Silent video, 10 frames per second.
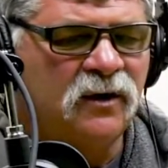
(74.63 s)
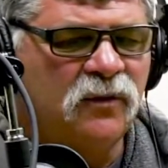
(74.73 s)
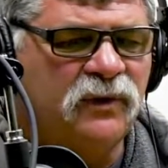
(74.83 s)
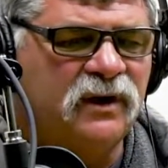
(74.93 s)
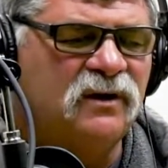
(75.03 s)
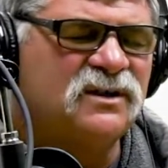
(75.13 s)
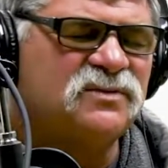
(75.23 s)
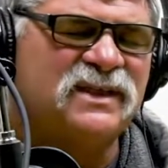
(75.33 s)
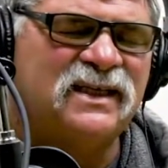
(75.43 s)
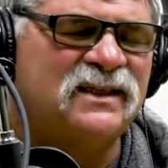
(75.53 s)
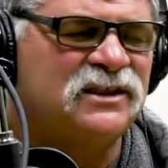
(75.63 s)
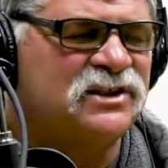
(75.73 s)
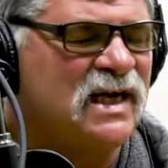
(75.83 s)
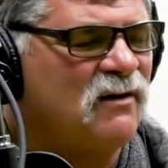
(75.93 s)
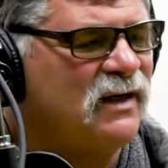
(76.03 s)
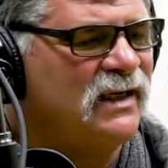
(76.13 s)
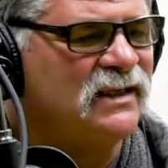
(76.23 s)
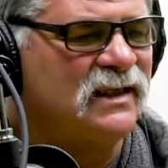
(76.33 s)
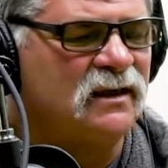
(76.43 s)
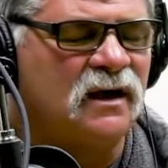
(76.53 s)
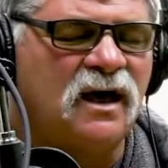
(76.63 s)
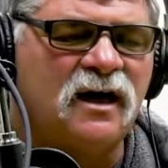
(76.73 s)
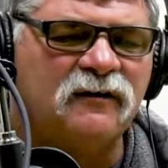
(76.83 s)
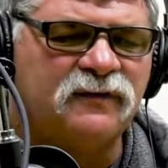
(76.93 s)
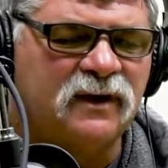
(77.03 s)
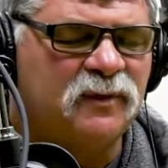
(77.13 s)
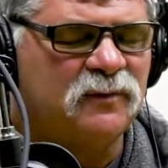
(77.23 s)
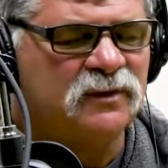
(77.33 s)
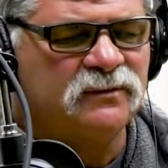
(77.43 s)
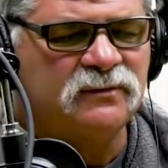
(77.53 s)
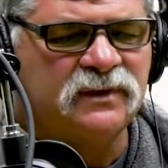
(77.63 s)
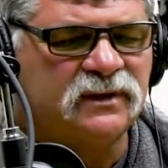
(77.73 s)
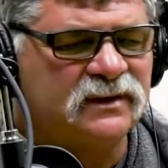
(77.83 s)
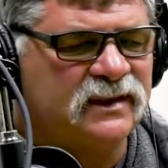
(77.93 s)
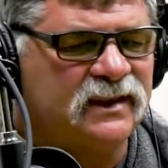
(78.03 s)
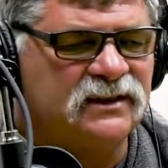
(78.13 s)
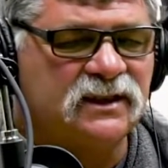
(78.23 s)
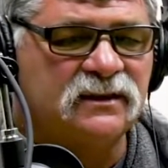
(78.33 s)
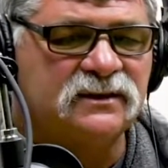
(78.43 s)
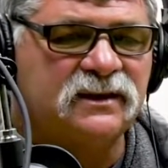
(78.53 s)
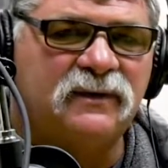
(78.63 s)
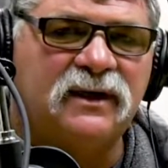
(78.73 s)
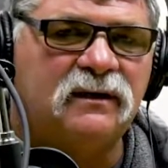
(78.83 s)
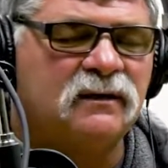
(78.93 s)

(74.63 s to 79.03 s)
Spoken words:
we noticed when you get in the shower, you get that cough. And I remember we looked at each other and said, man, I don't